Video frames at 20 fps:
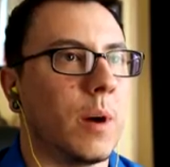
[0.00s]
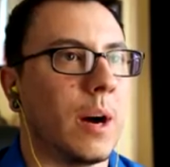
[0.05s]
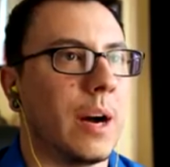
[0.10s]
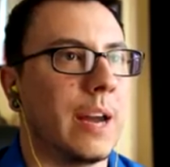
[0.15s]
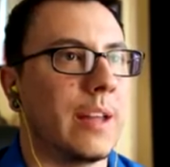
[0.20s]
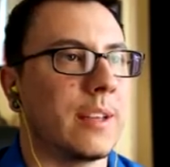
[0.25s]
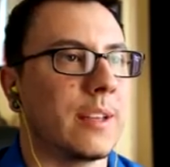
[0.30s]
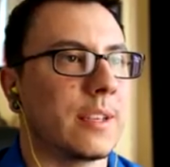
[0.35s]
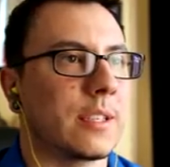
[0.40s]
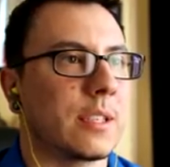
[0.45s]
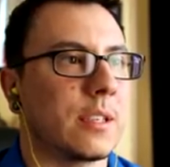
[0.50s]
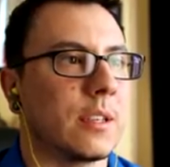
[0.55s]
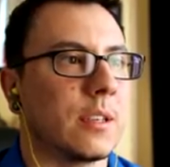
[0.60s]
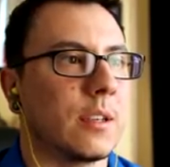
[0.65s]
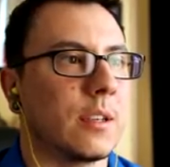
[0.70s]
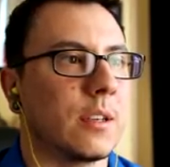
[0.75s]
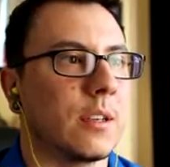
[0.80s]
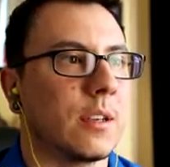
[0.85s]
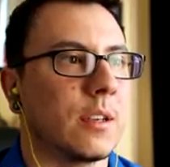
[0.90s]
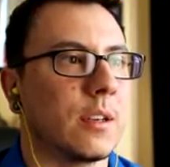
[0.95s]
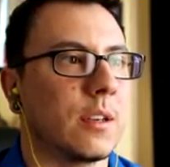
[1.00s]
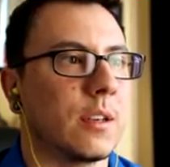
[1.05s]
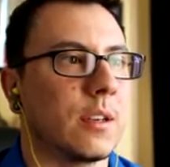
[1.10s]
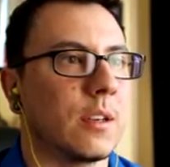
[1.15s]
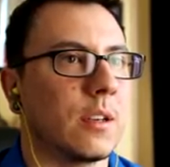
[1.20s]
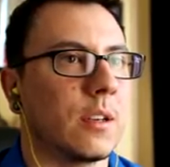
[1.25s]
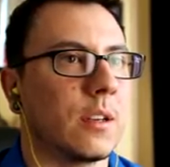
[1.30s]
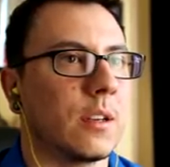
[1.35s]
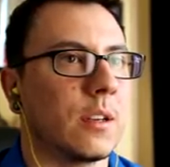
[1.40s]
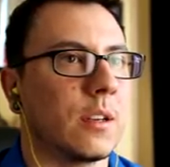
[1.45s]
why this.
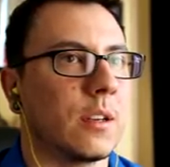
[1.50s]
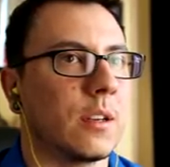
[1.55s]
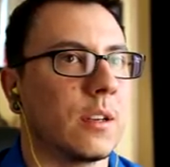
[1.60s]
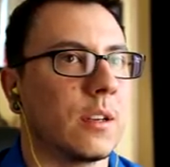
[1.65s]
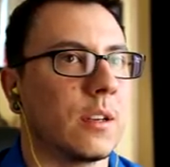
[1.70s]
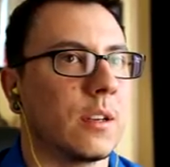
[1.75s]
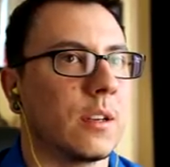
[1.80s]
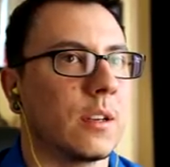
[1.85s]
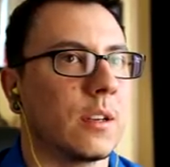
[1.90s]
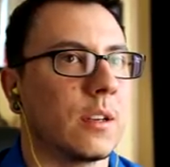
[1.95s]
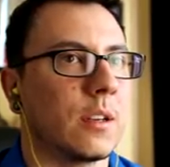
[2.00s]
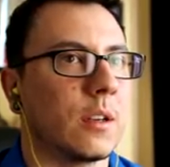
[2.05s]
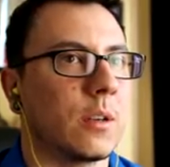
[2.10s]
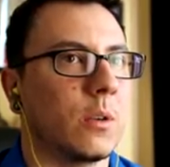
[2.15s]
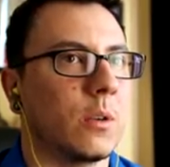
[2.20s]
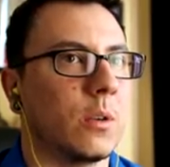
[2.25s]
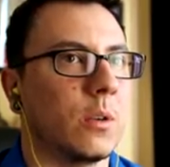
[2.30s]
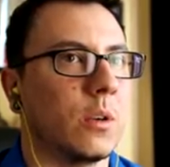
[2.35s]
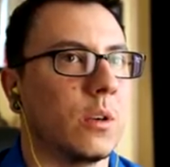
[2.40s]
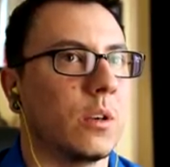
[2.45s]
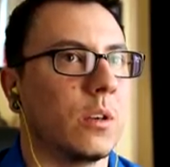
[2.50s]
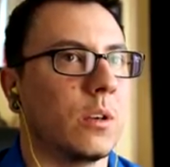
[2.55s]
This is the way